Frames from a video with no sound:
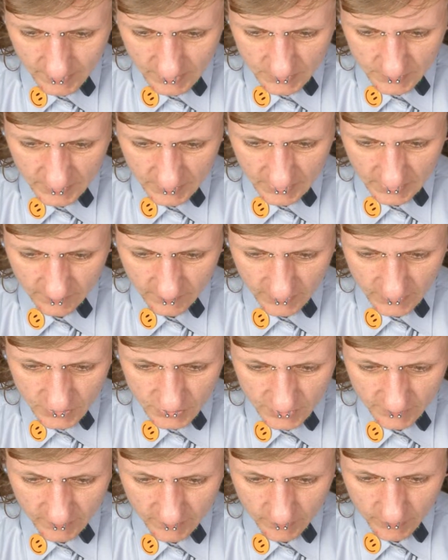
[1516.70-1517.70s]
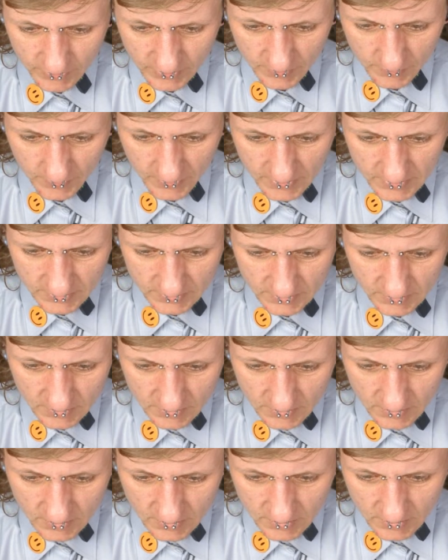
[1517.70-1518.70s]
but the invention of the printing press
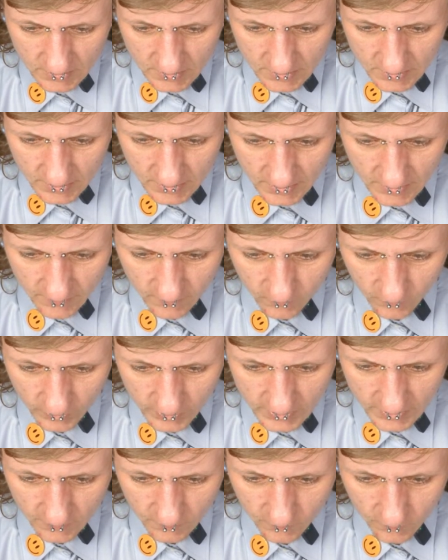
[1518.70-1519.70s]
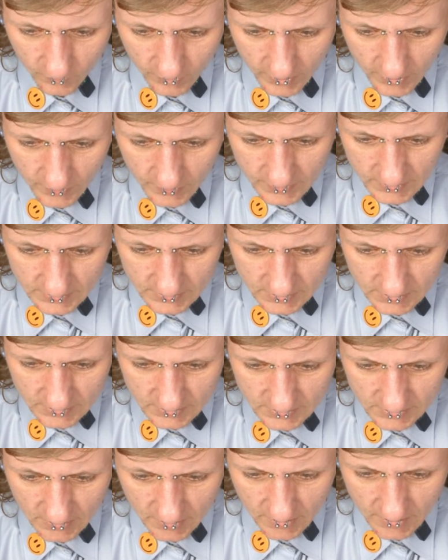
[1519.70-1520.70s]
in 1440 was the
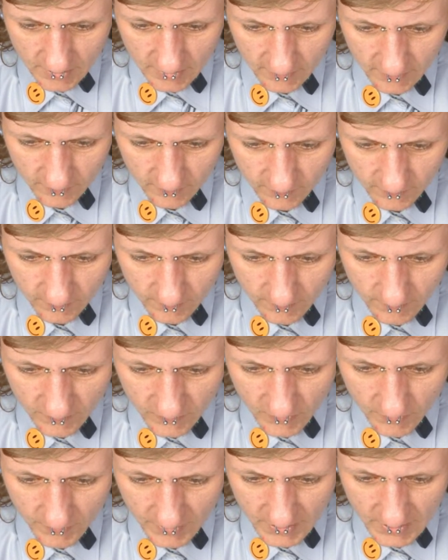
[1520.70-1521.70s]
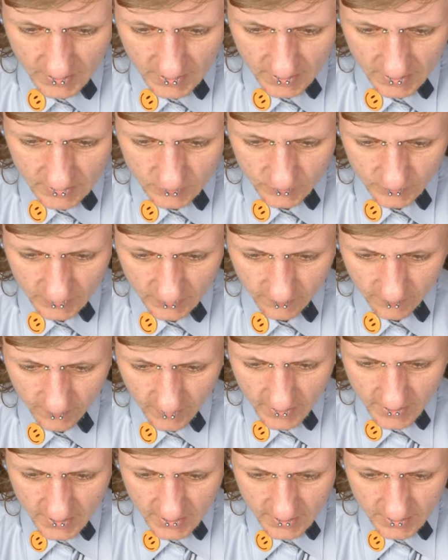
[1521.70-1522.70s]
start of the media as we
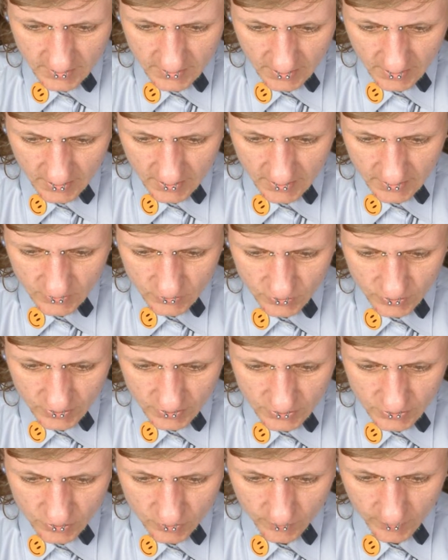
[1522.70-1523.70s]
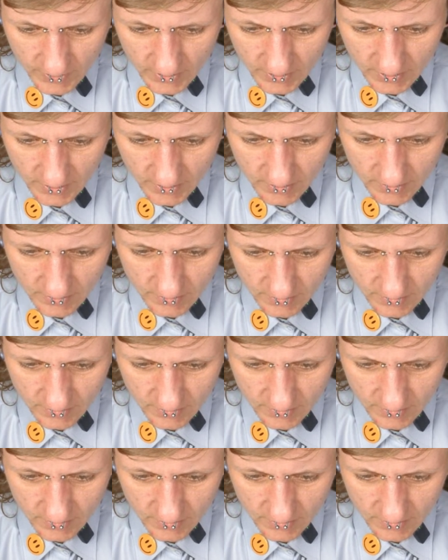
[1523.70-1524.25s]
defined it. Today is traditional media.